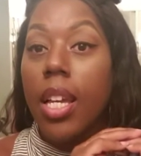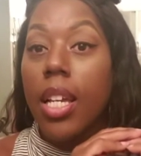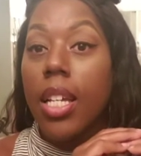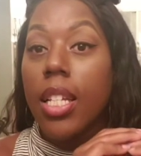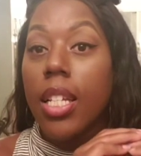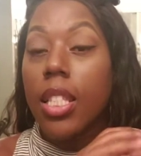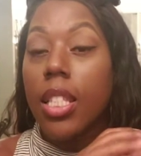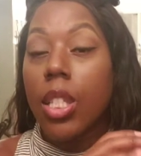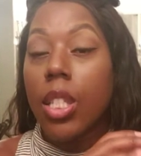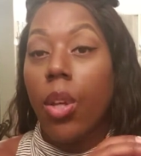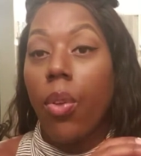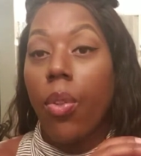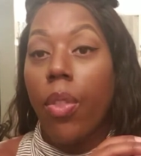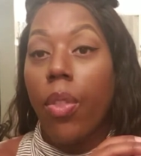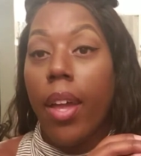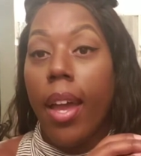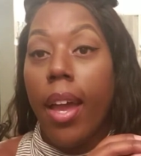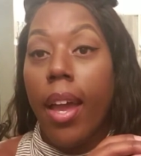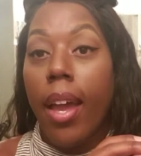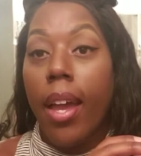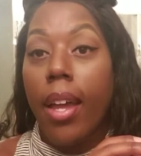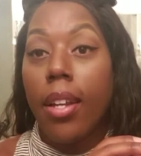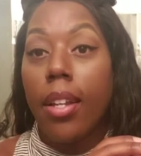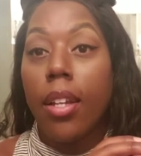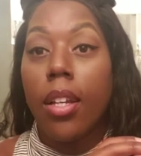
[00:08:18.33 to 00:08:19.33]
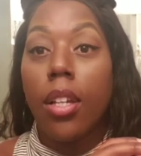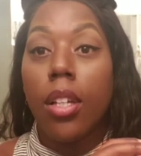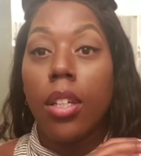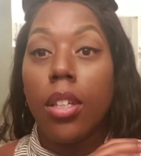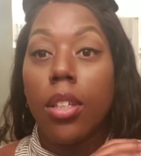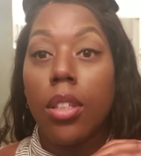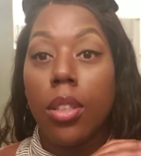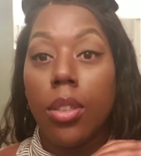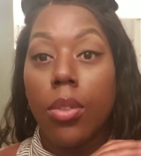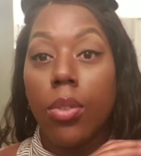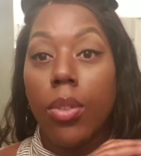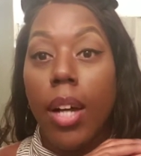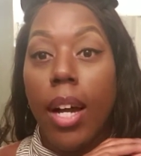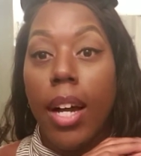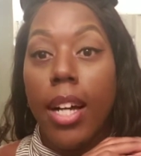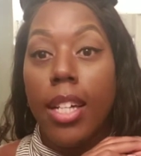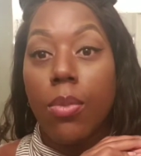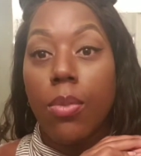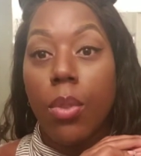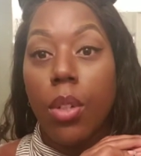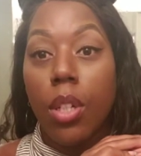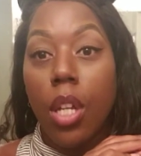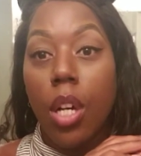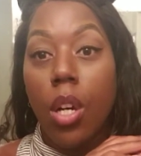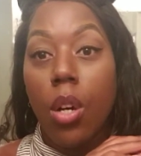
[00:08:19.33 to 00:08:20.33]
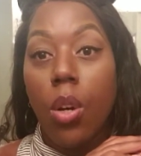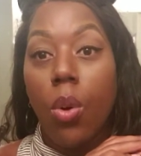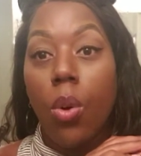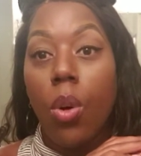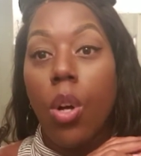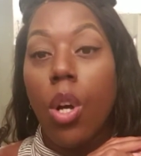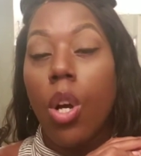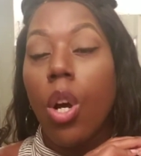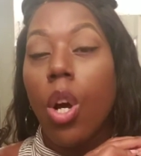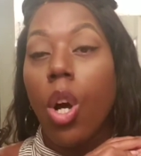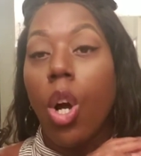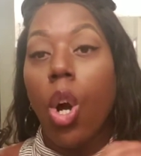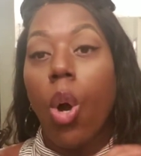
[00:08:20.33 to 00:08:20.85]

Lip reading: and so that you guys would know.